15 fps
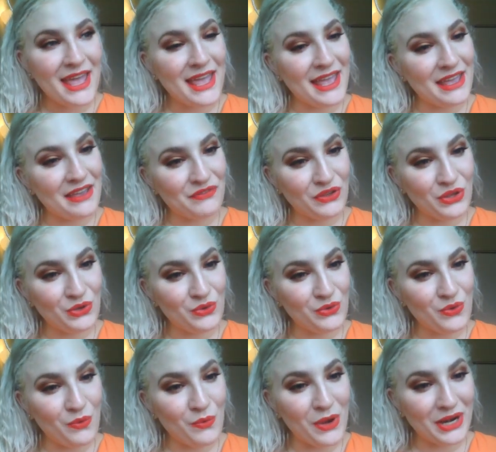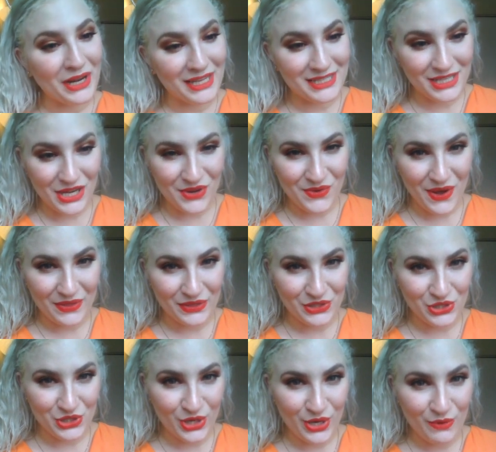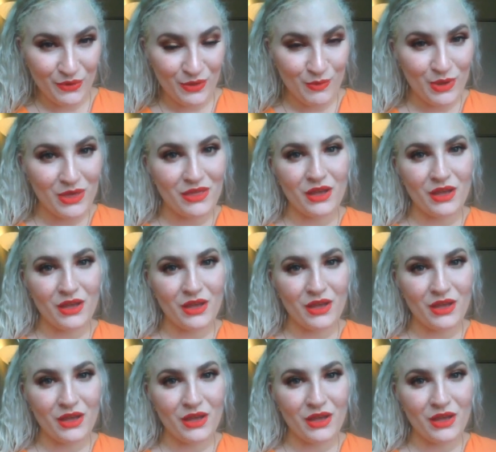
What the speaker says: If you want to continue on this journey with me,